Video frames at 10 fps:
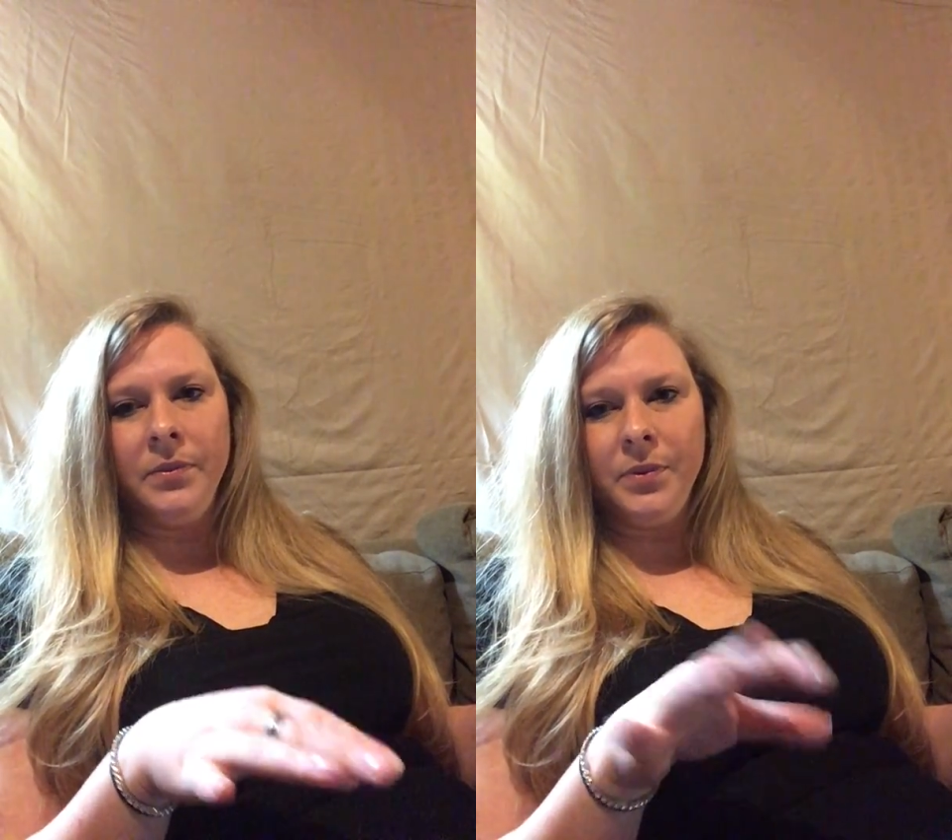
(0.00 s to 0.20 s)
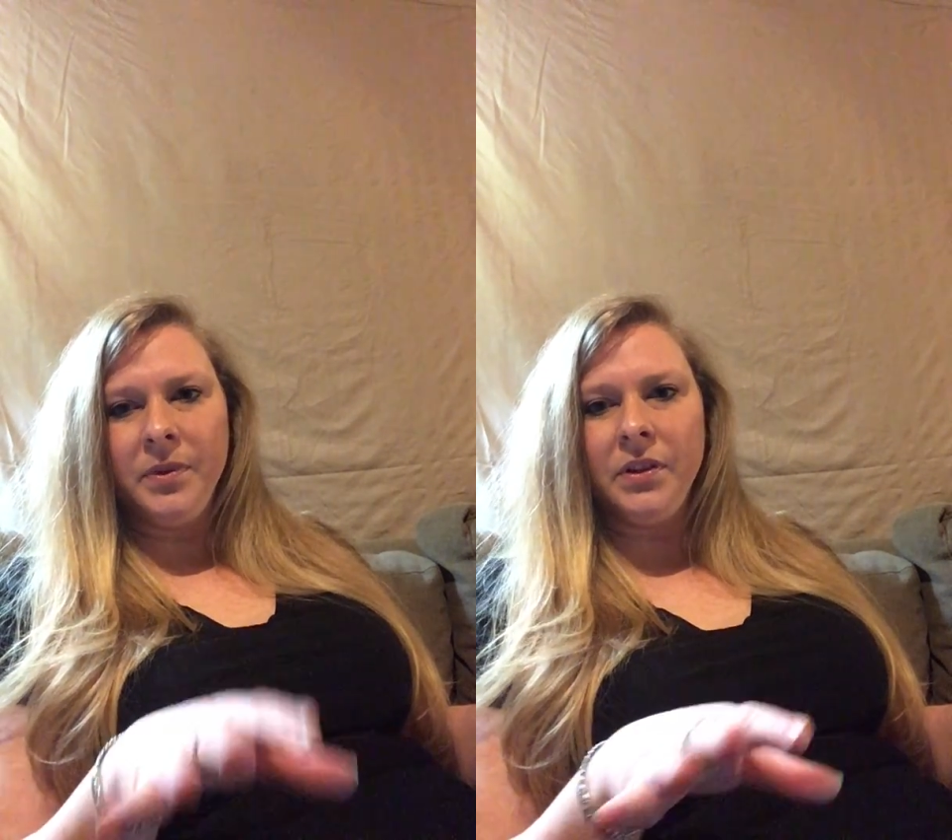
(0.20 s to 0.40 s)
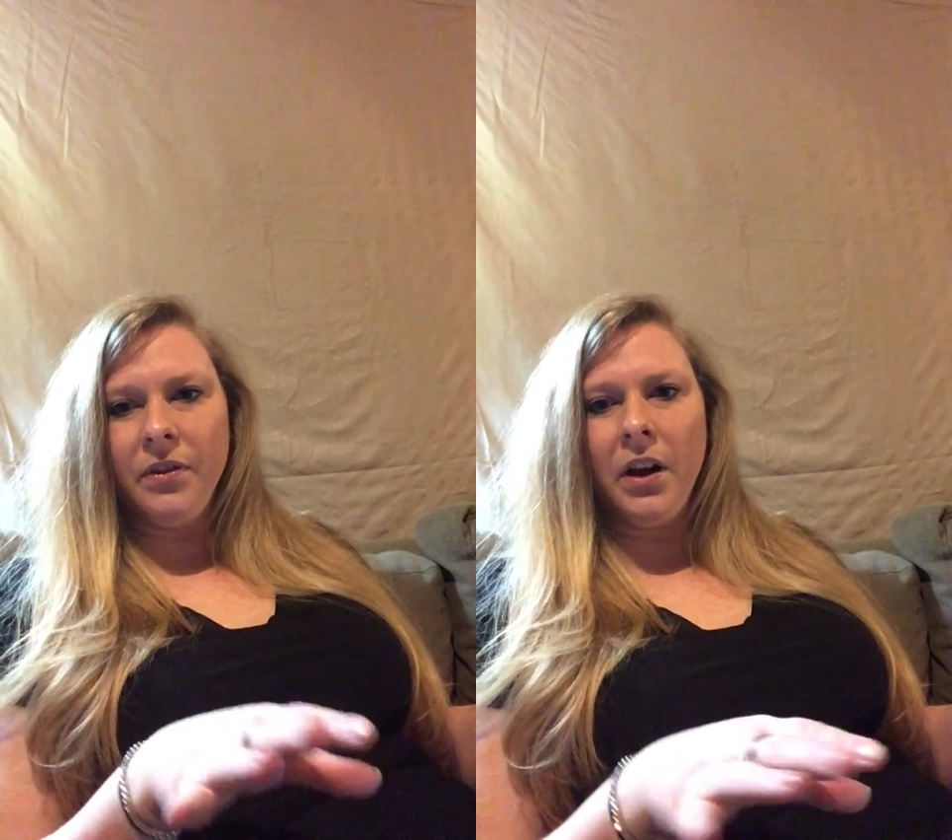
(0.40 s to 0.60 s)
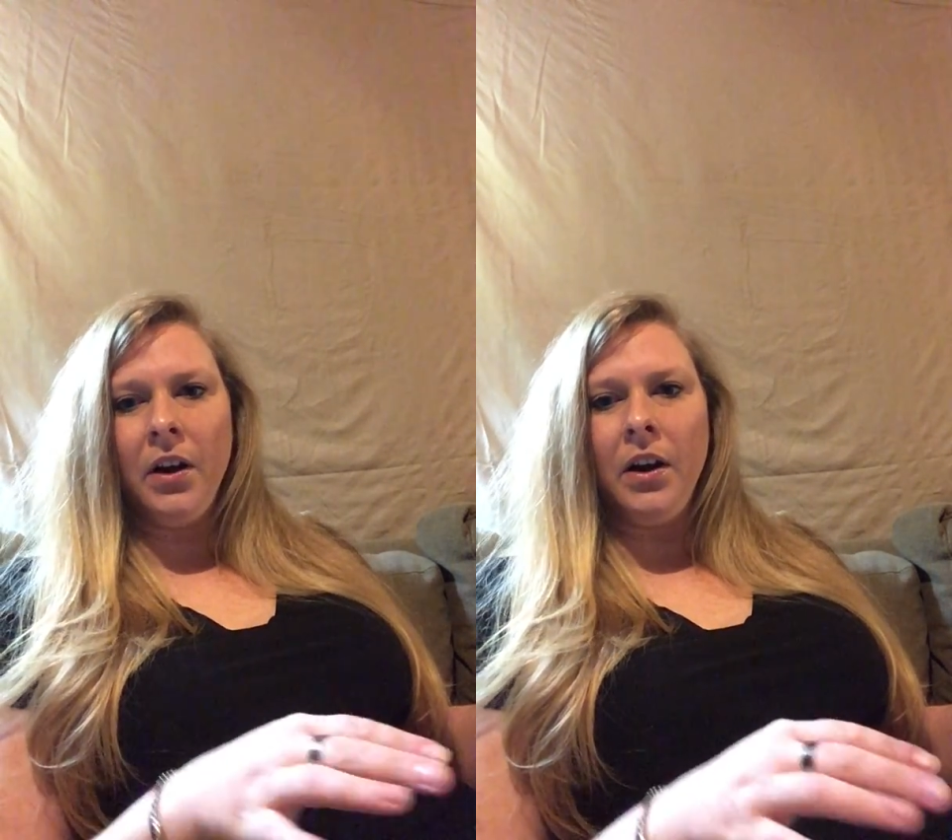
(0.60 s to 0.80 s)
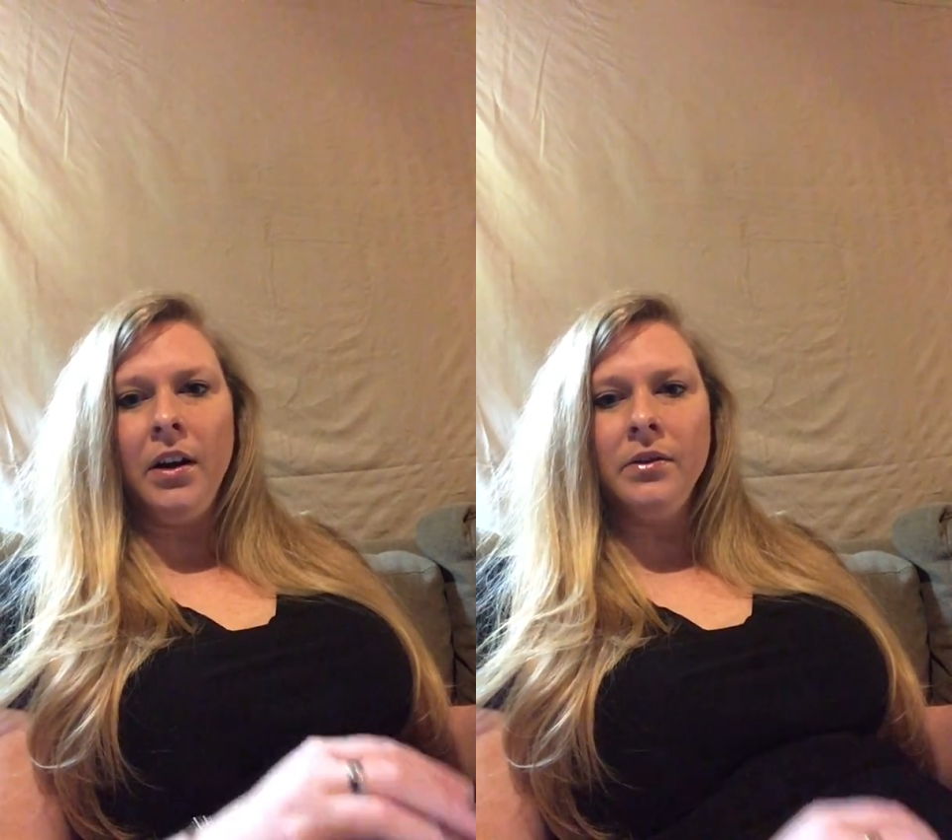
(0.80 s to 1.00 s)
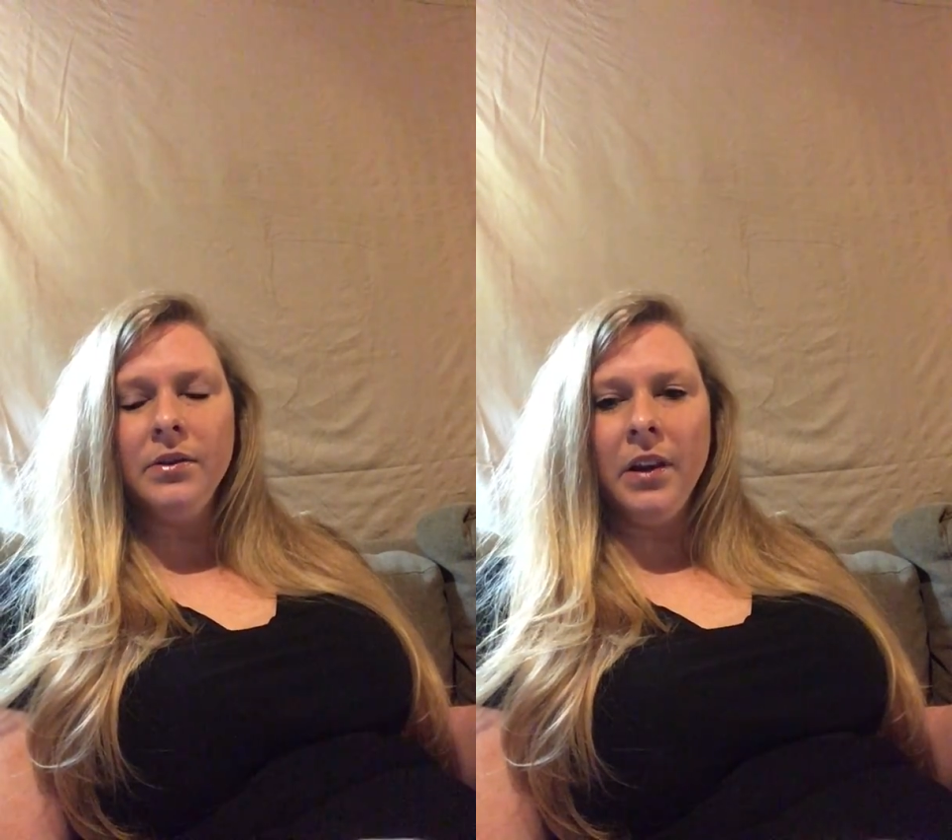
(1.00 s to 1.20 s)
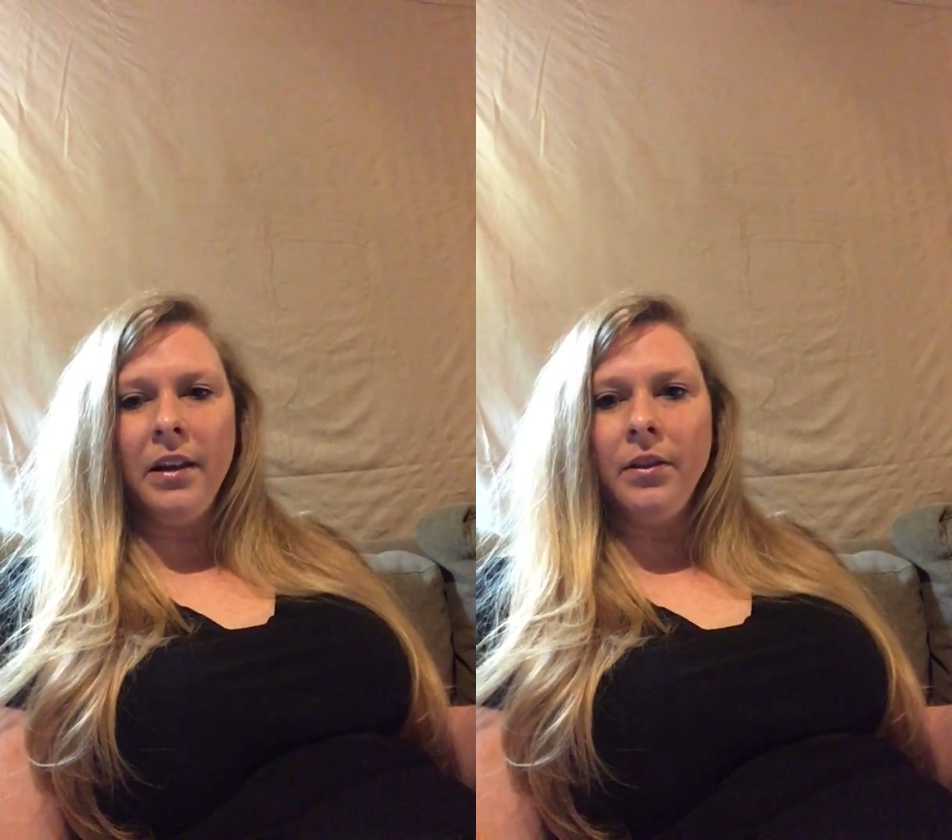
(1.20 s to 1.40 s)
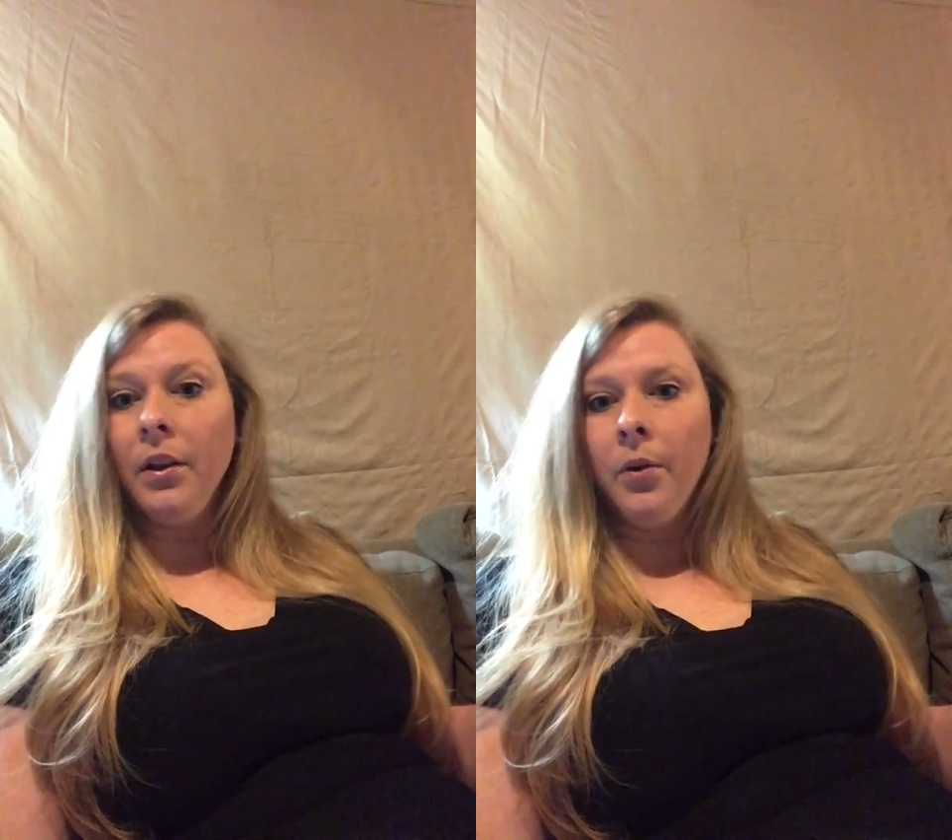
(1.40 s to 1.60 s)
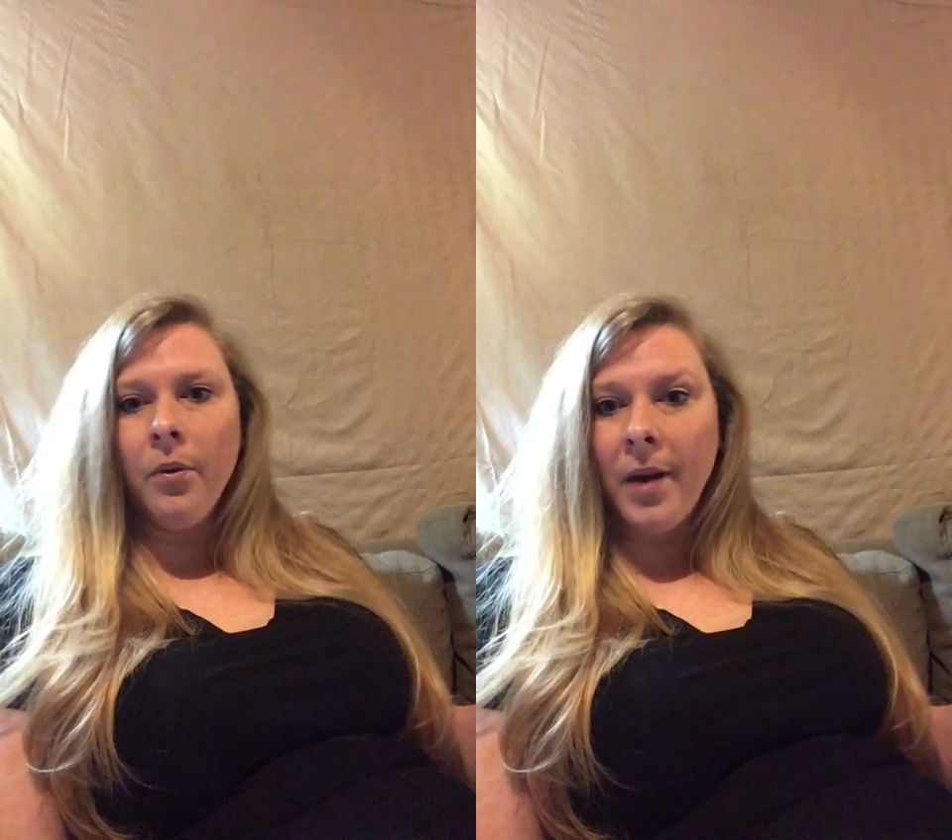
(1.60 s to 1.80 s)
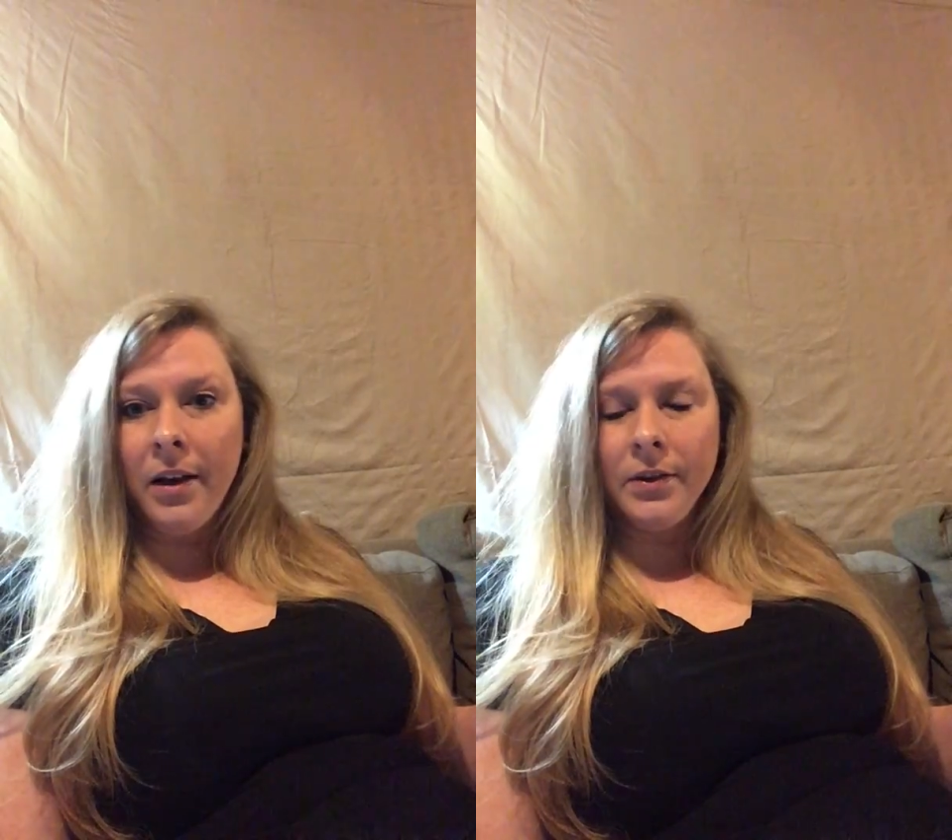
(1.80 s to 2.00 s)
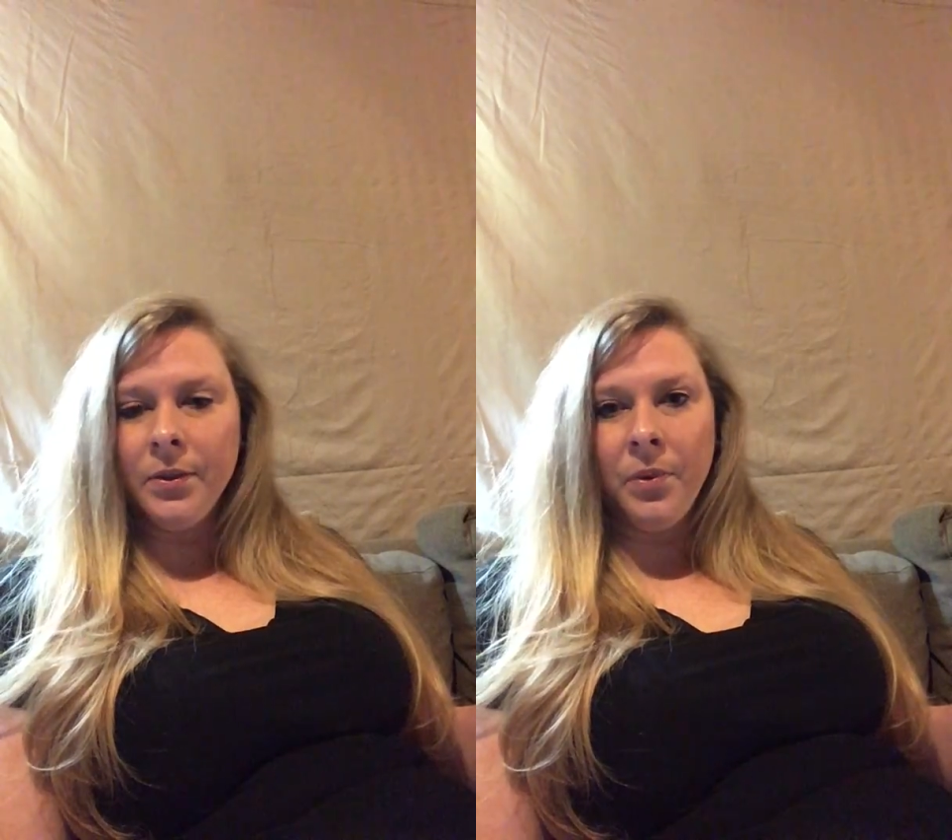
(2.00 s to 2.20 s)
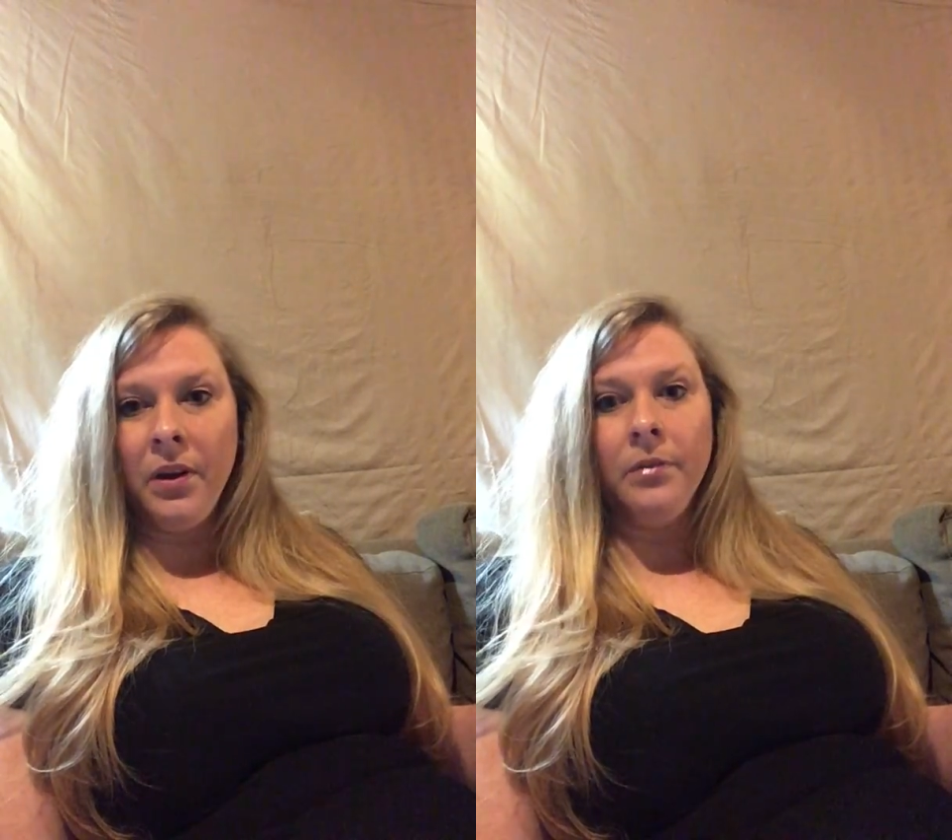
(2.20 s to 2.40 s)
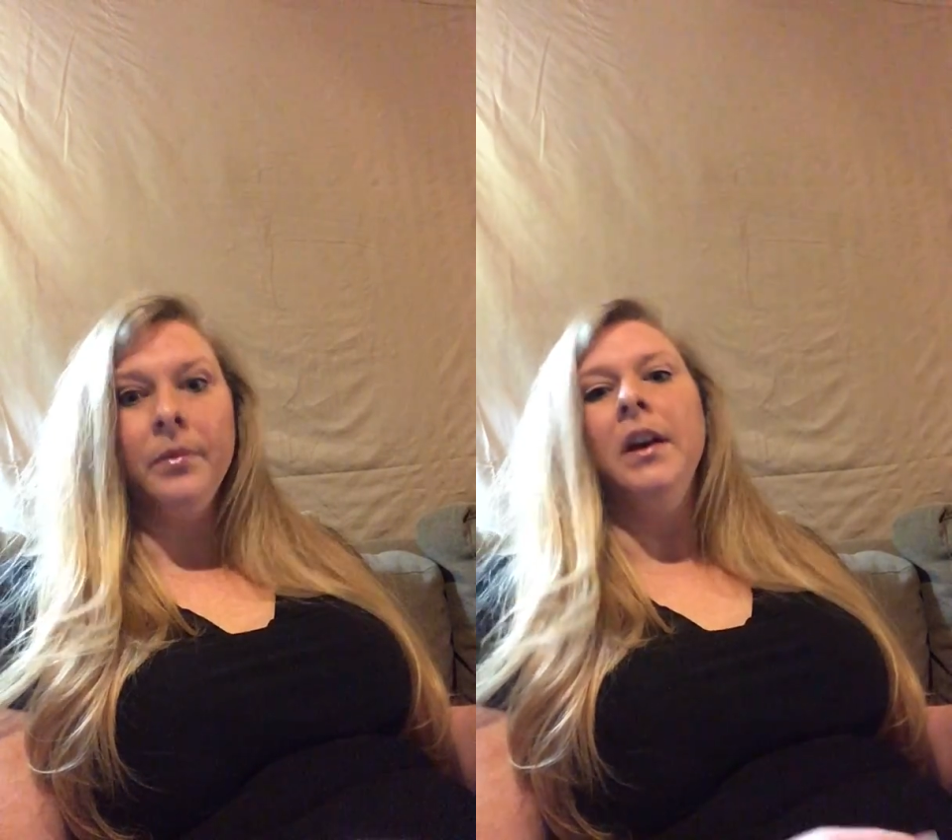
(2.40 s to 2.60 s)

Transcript: specific area, like the lower back or something.